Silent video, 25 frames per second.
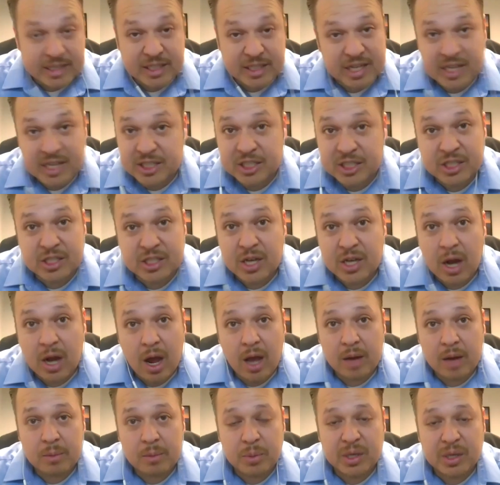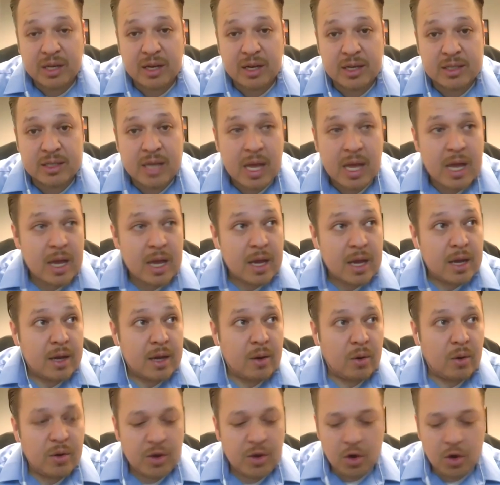it's just not, because
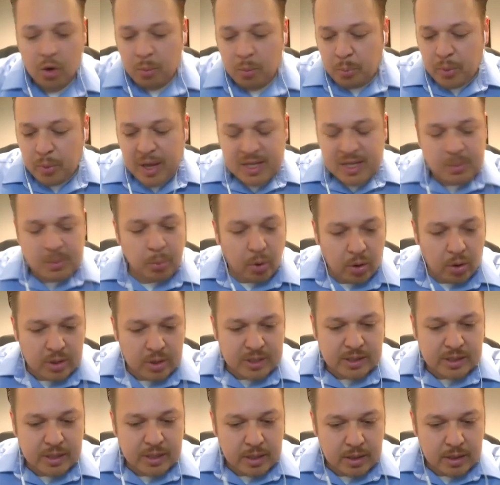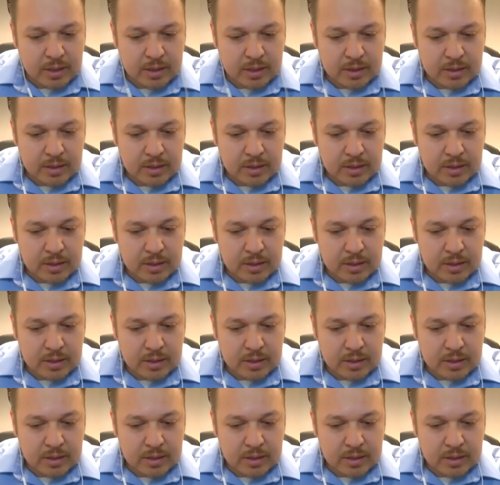your best person